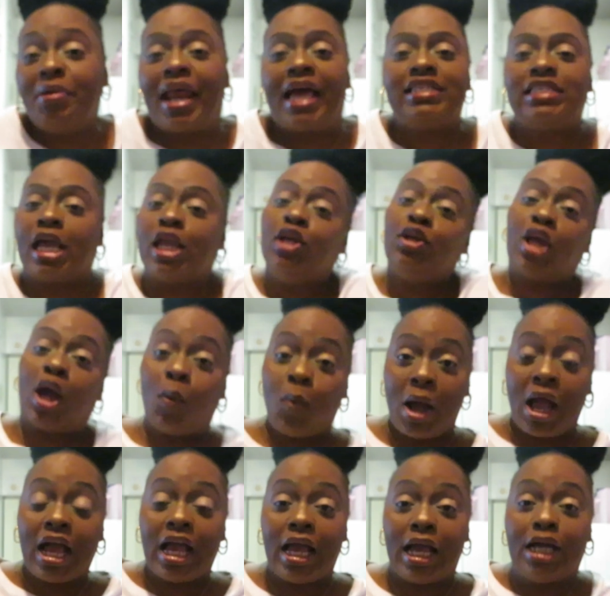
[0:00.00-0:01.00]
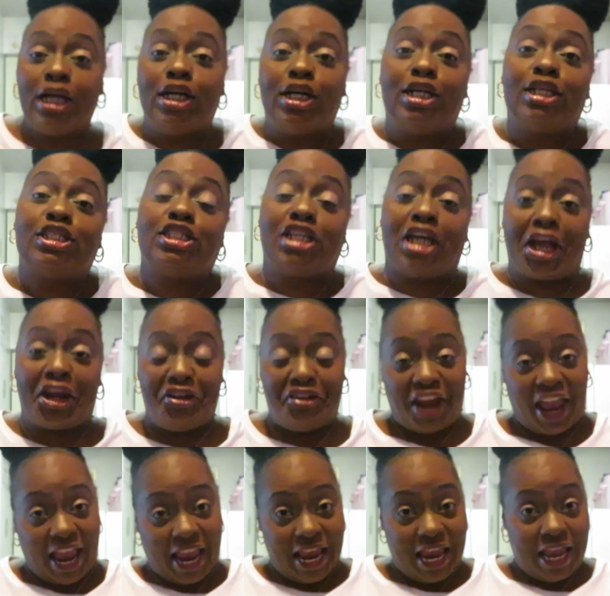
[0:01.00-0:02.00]
but I said, you know what,
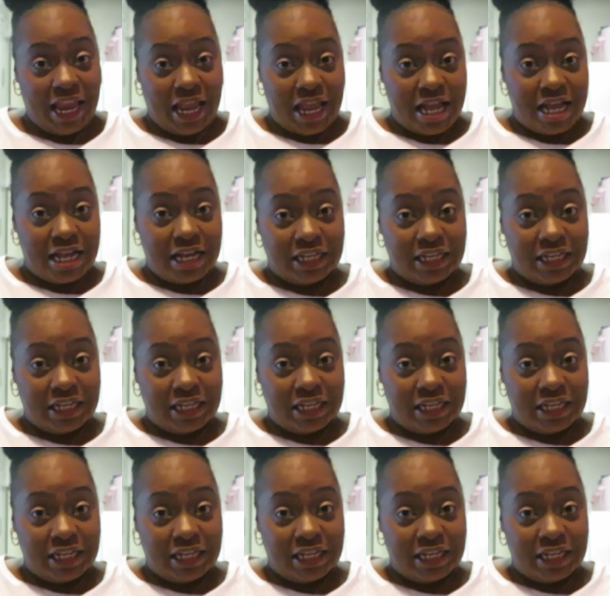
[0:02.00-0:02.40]
today,